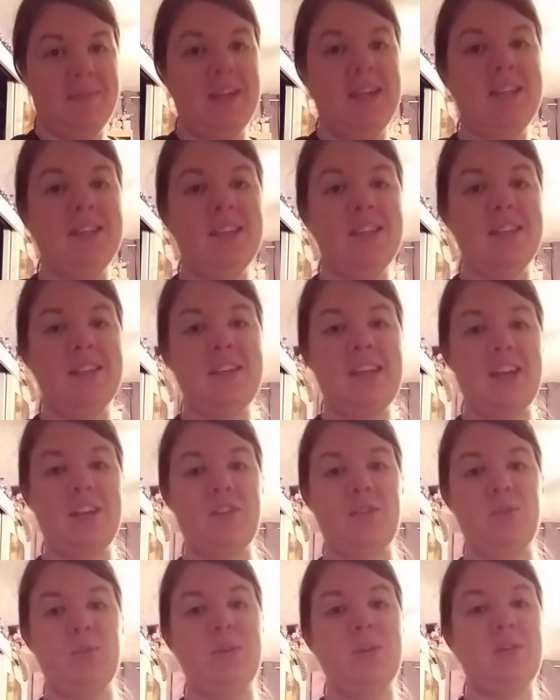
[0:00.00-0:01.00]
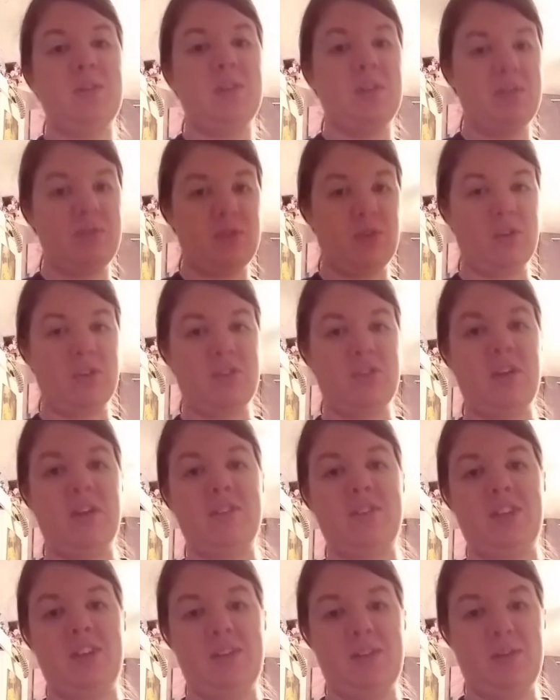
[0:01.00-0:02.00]
and then the next one, of course, I'll
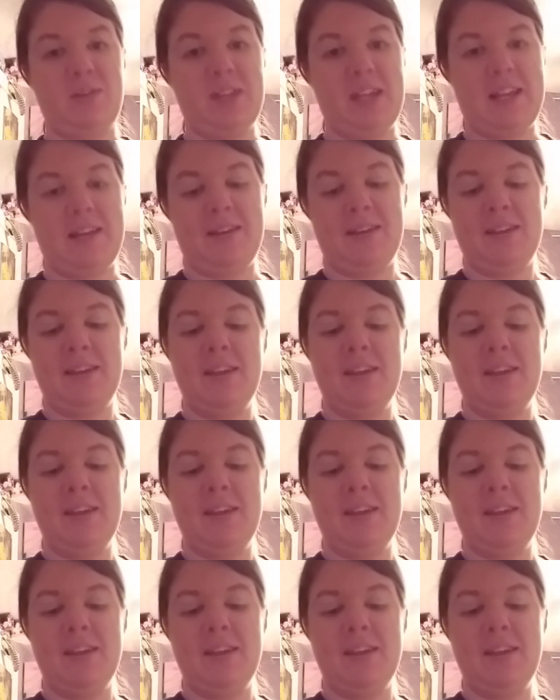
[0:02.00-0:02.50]
tell you then.